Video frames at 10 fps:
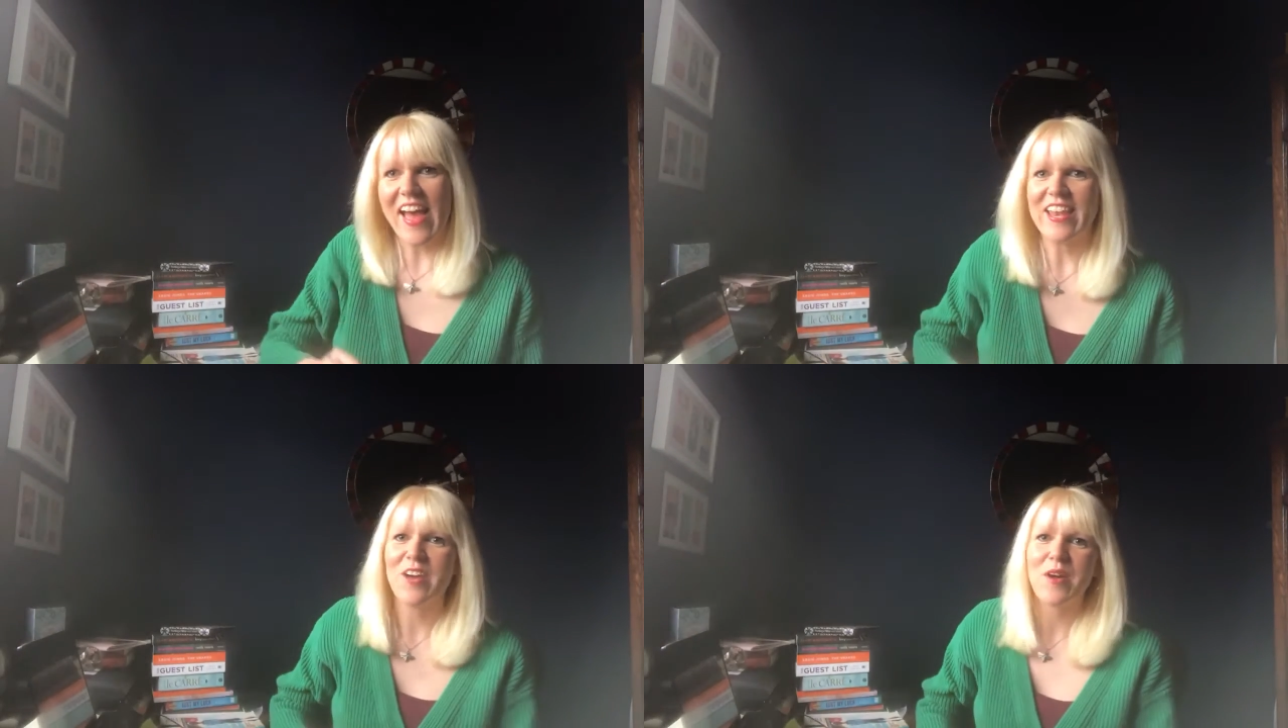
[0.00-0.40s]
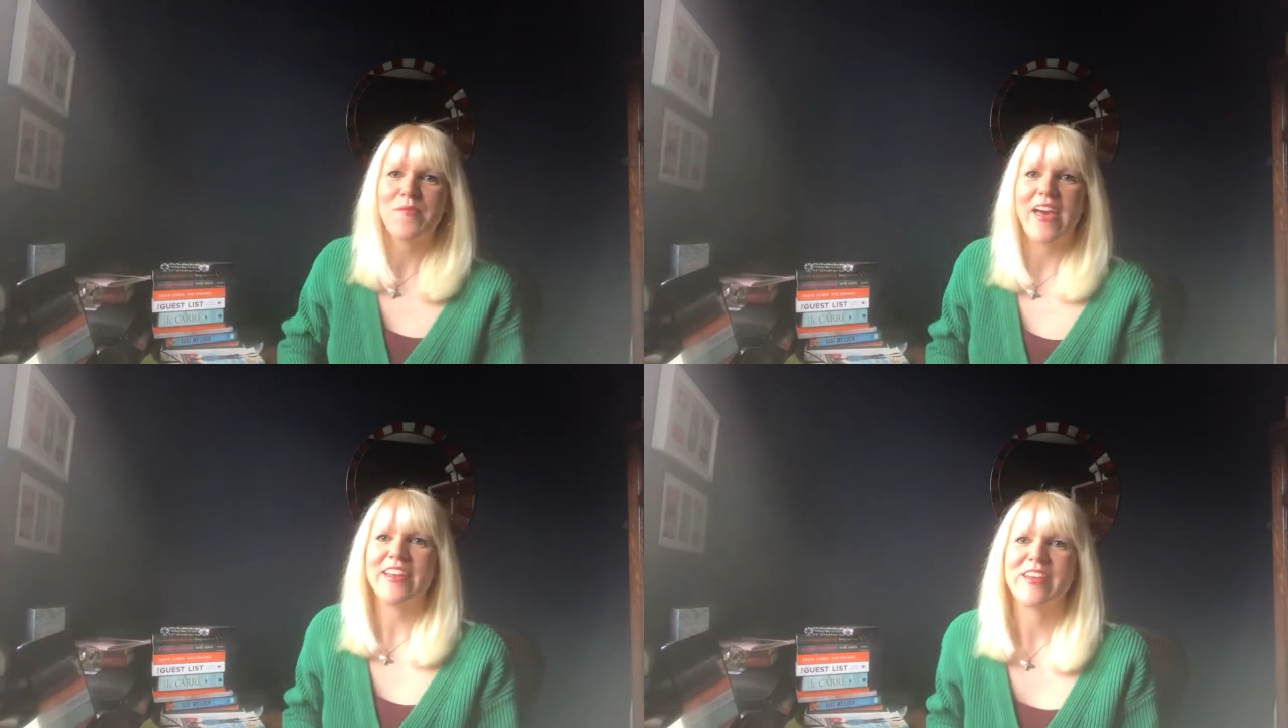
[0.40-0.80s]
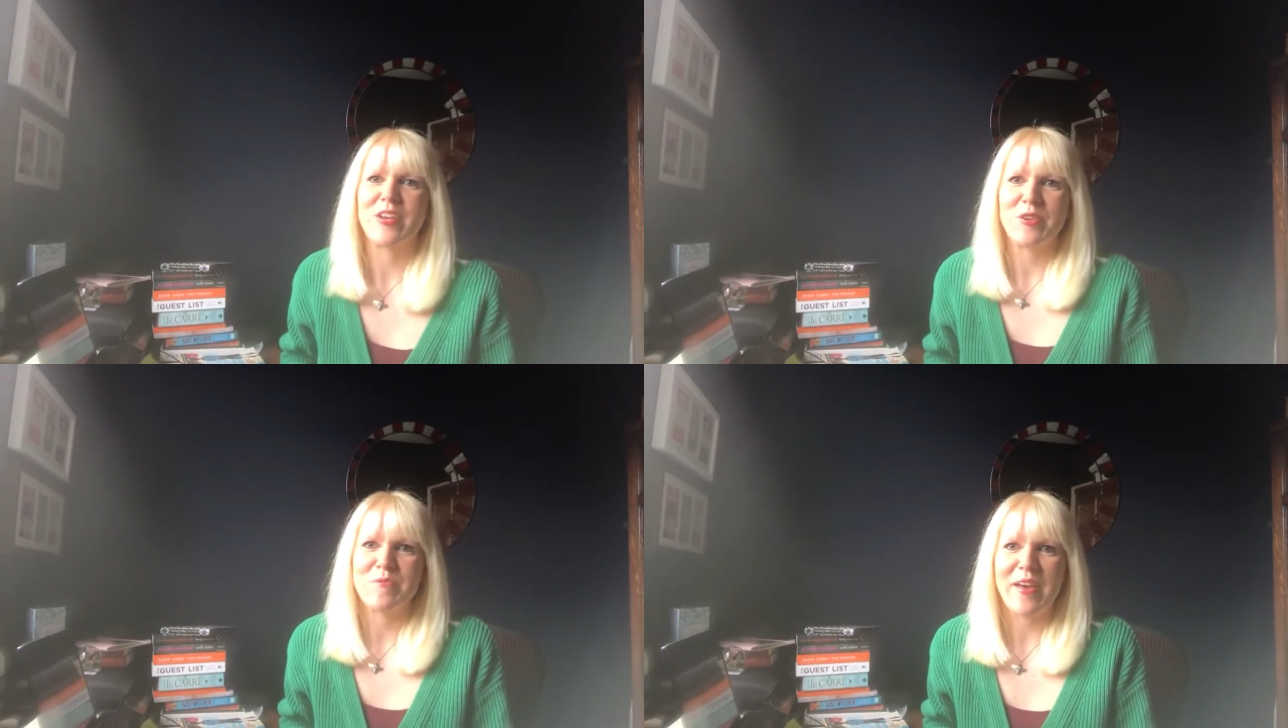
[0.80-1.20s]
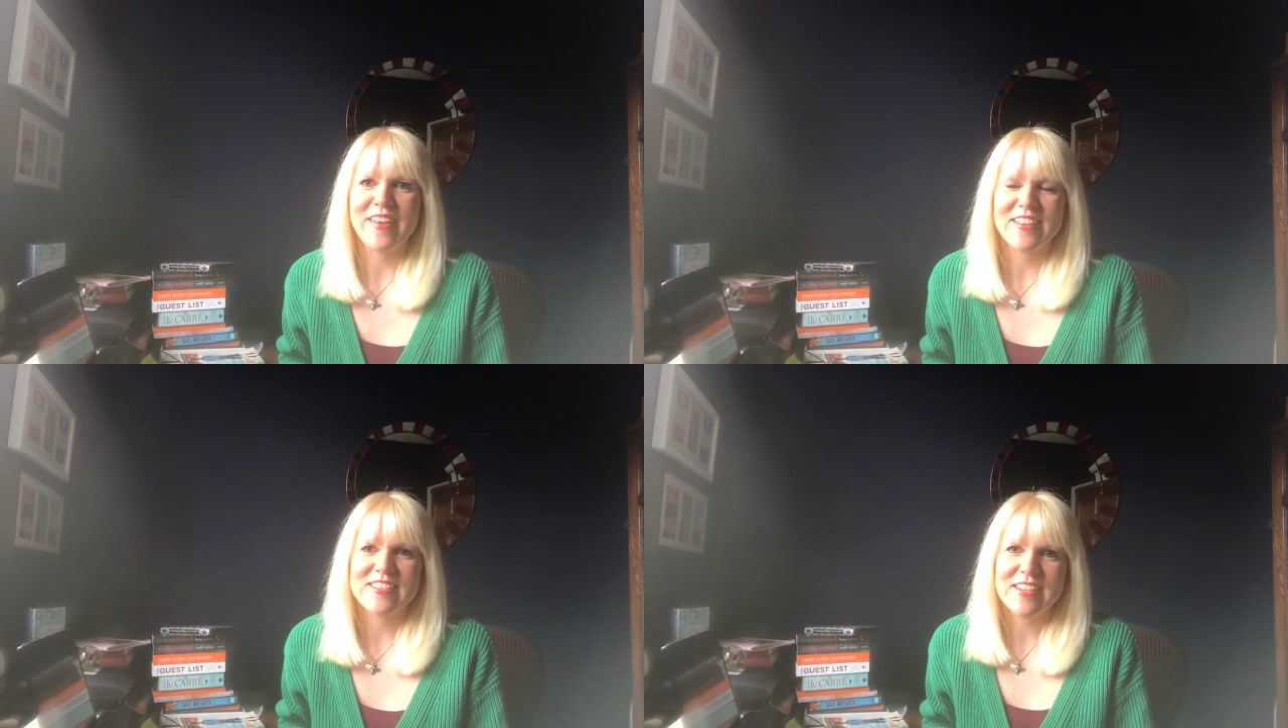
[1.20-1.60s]
Hello, I'm Helen Cooper,
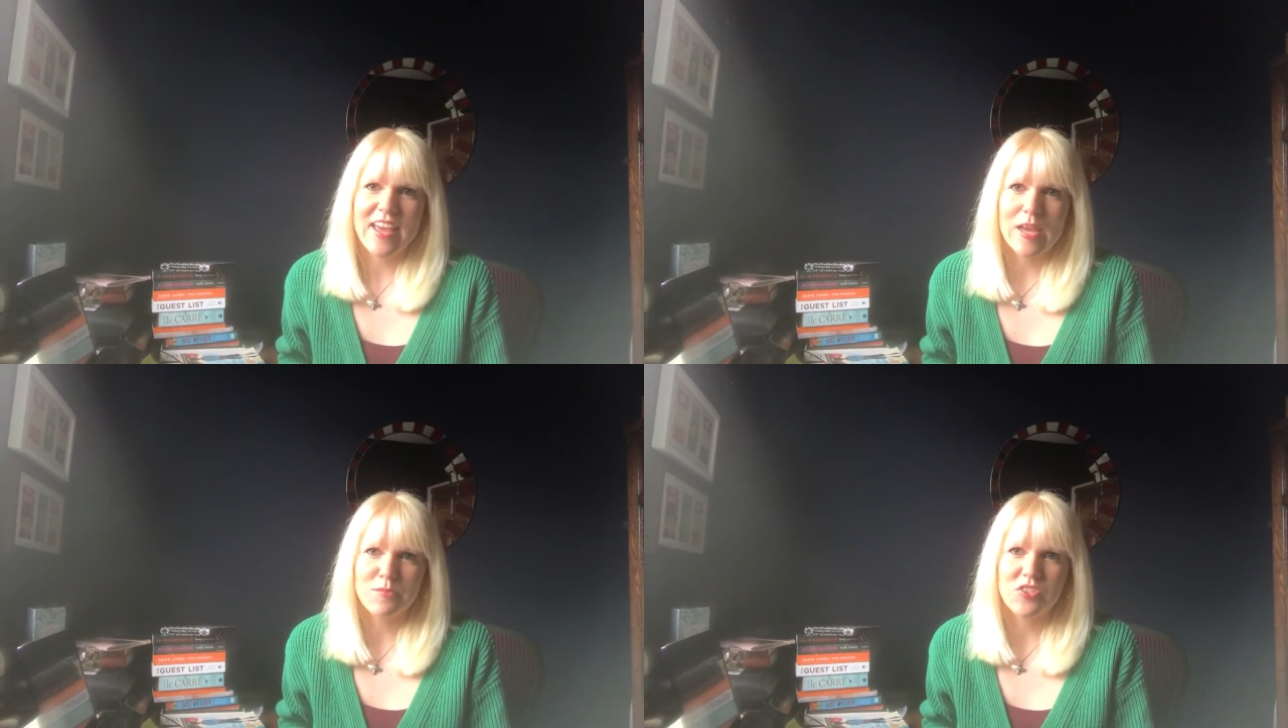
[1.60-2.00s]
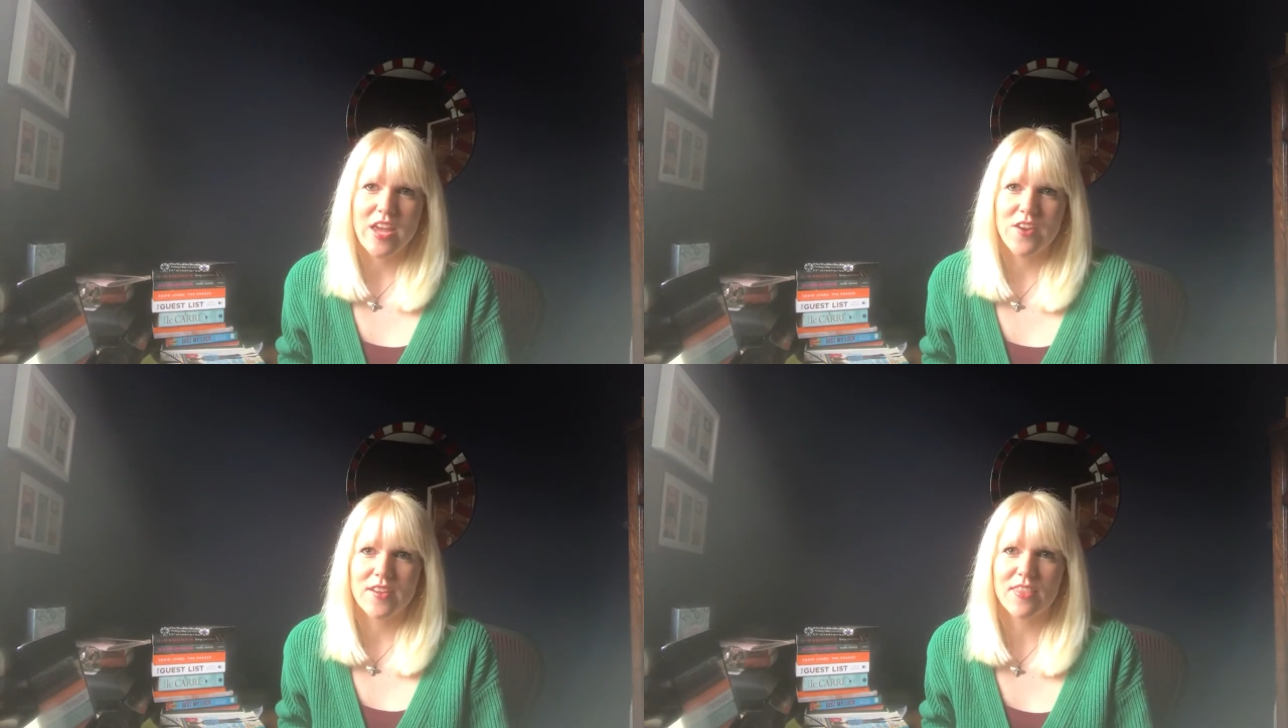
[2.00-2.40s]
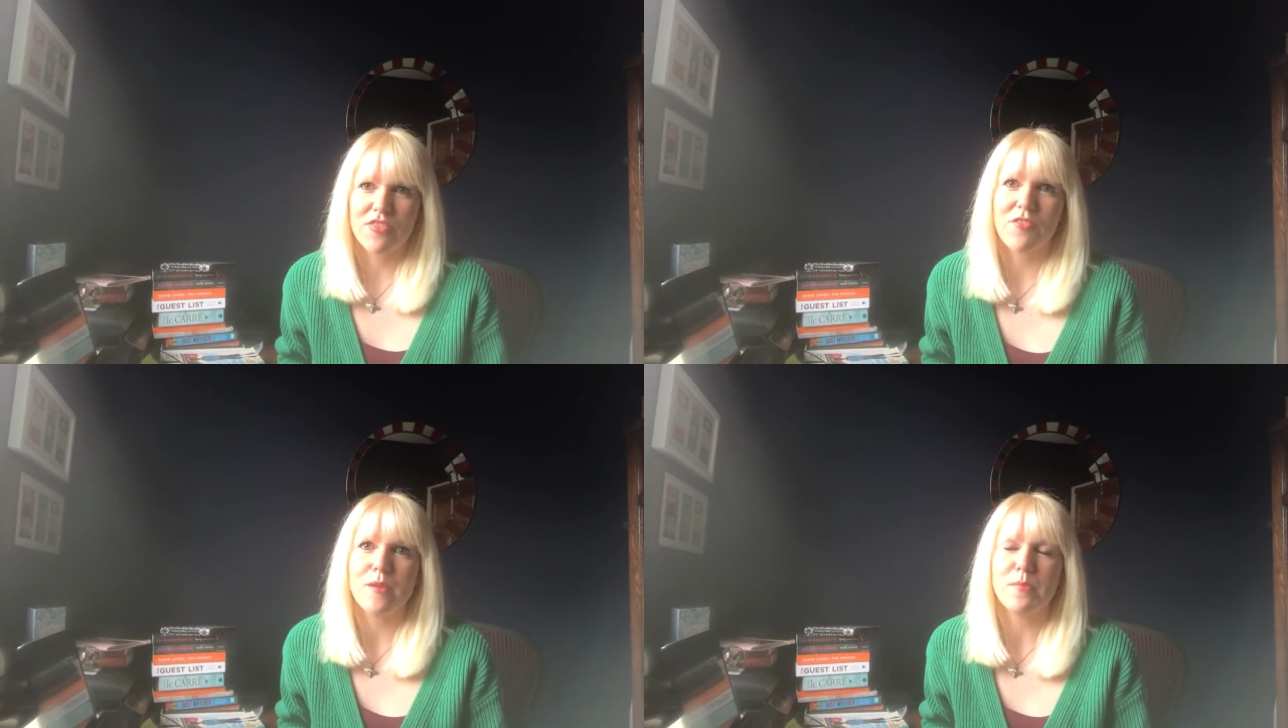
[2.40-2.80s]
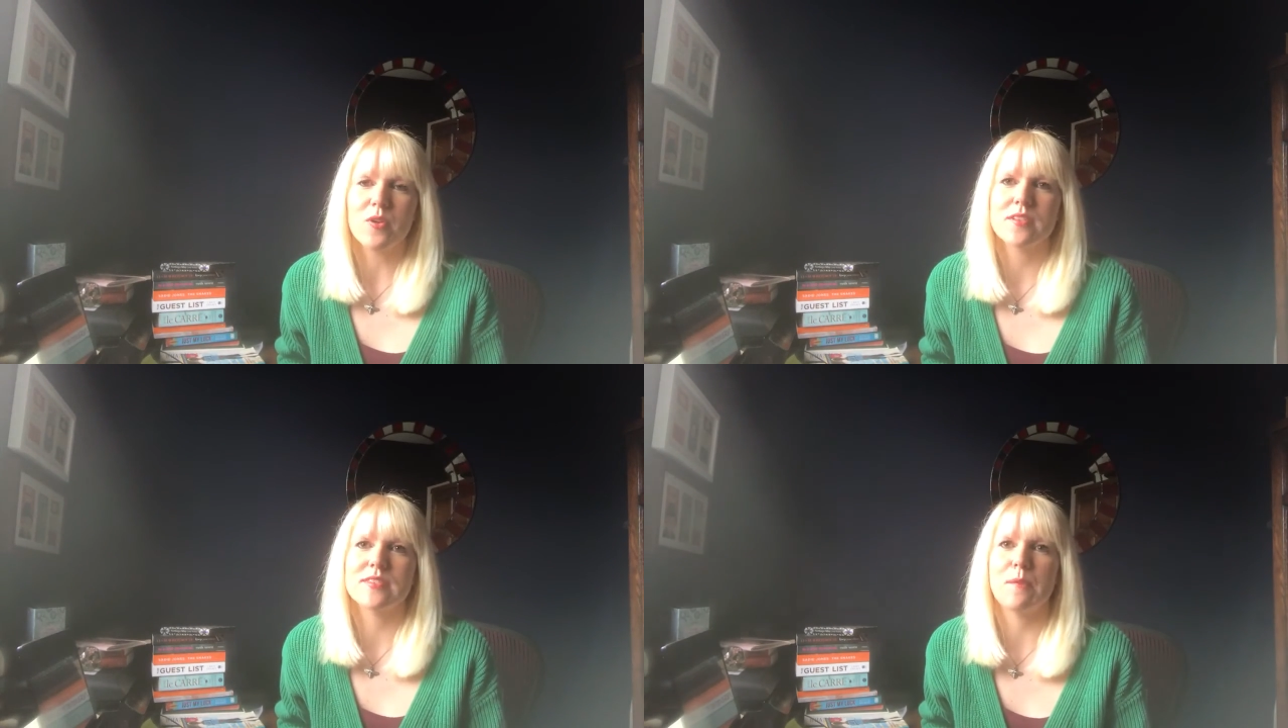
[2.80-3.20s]
and today I'm sharing 3
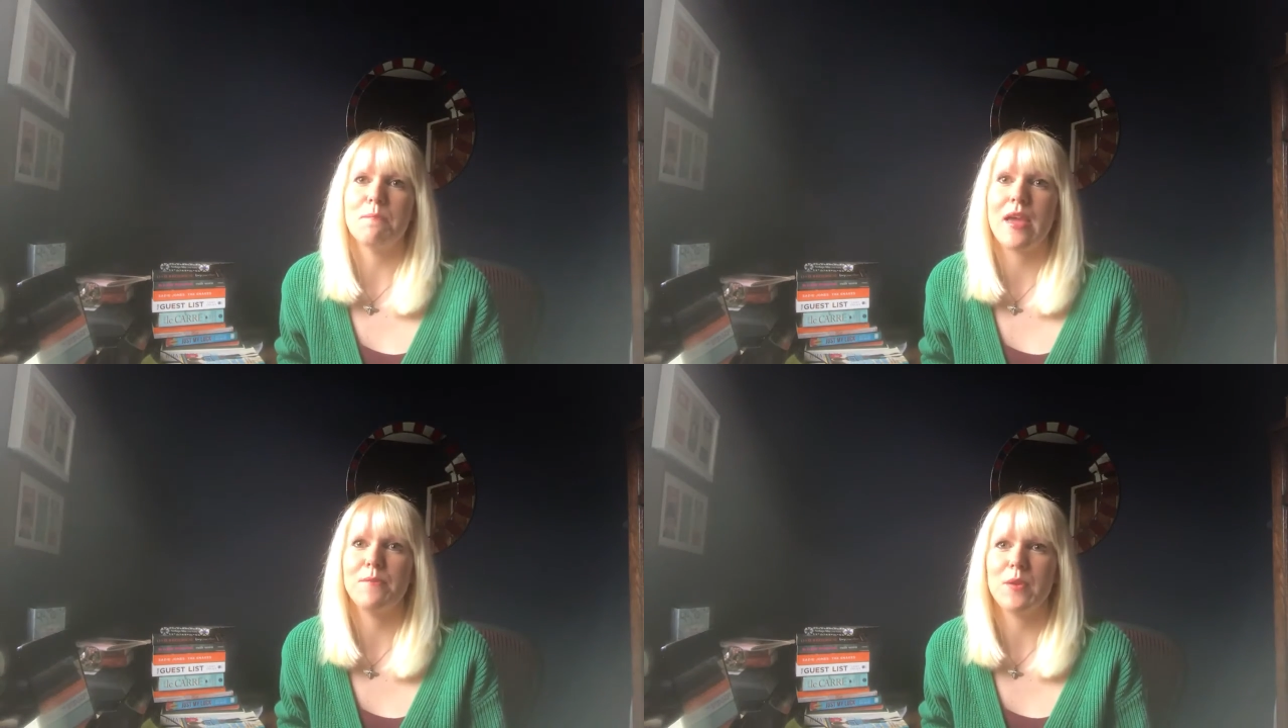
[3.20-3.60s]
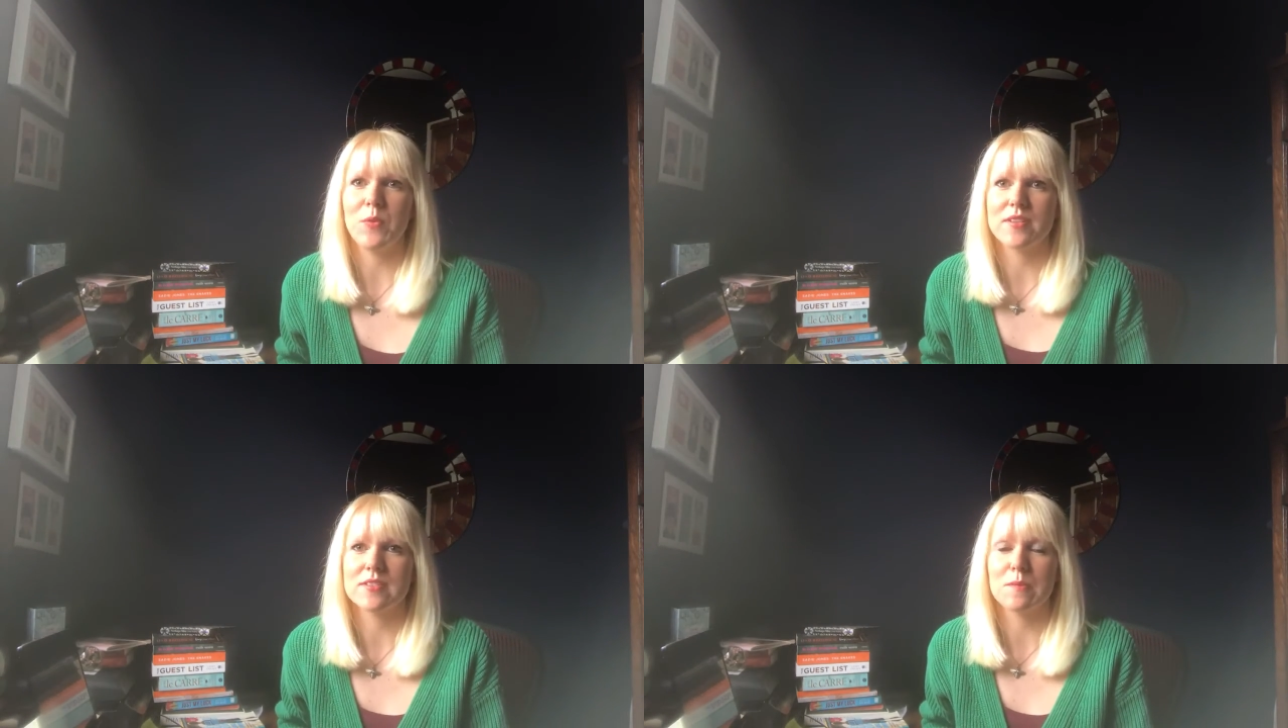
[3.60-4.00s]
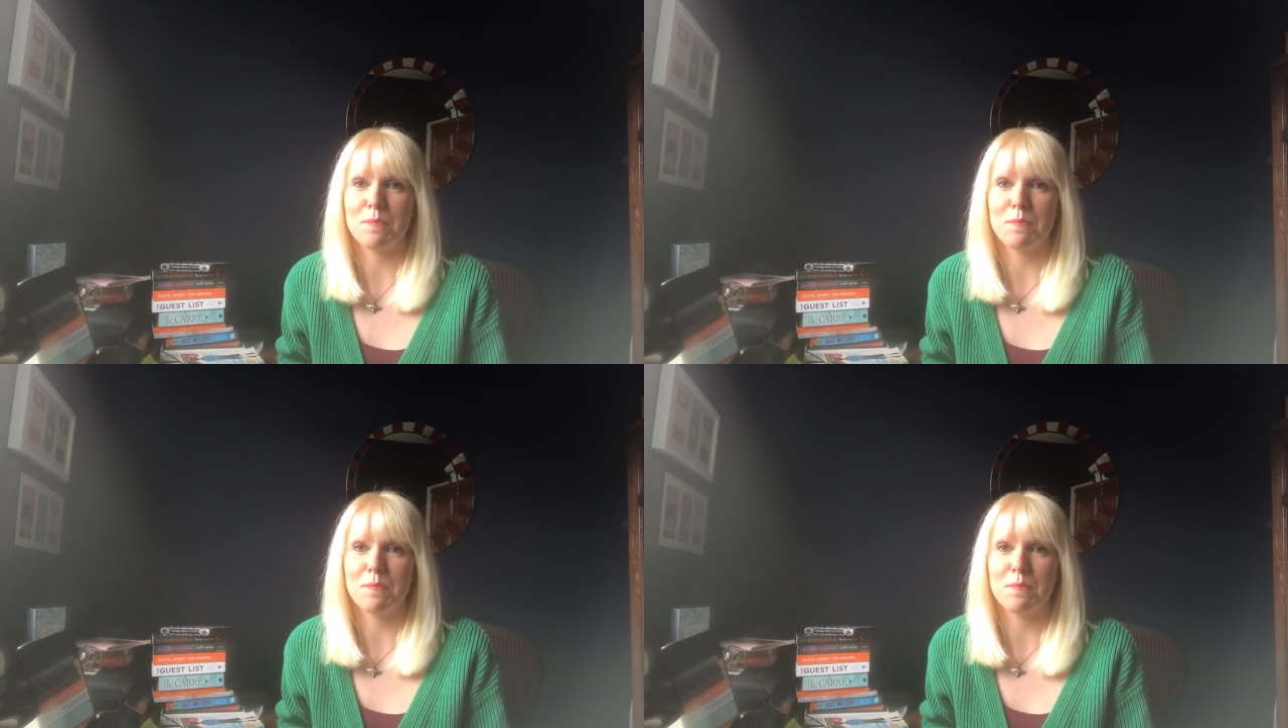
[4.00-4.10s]
books that made me want to